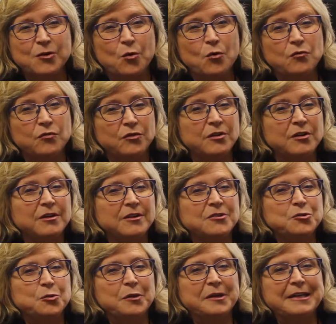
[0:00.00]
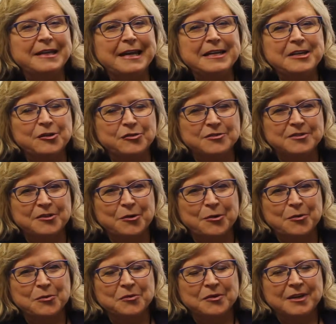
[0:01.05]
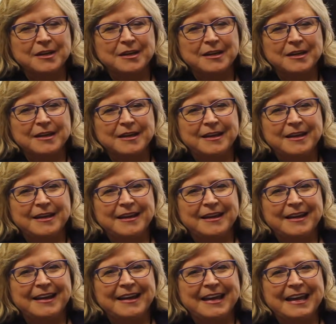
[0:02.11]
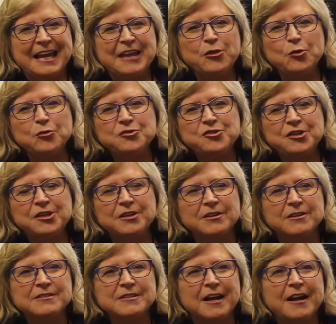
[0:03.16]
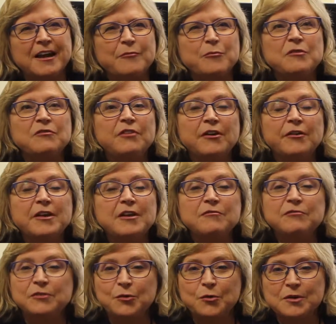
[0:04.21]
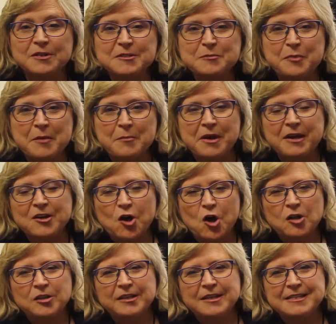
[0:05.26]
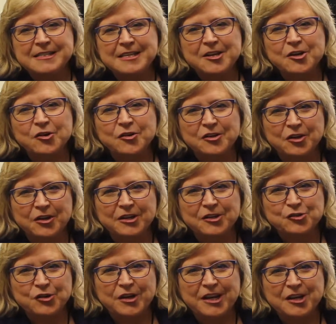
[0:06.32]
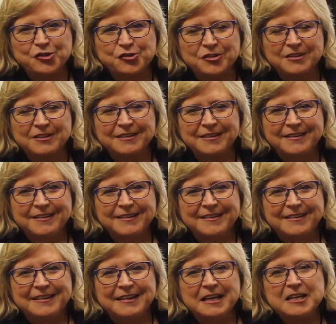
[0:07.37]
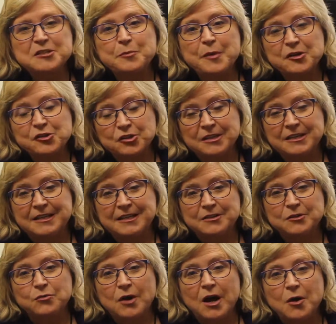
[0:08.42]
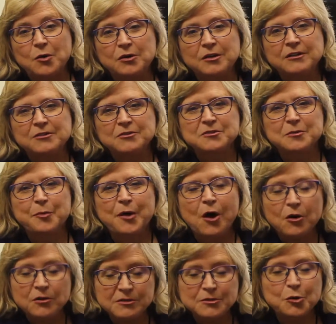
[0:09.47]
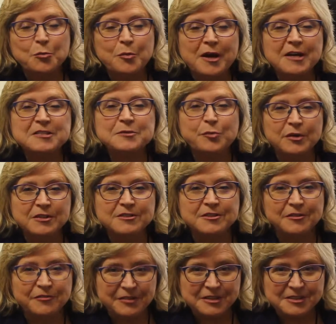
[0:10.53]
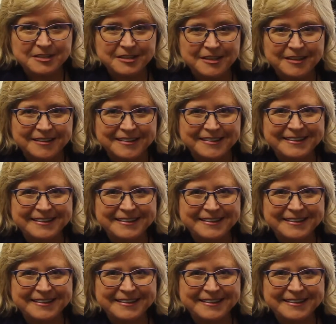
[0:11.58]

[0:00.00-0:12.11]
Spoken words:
over 28 years ago. In those years, I have been very influenced by my colleagues here in art education, especially Kit Grauer, who's also a past president of Insea,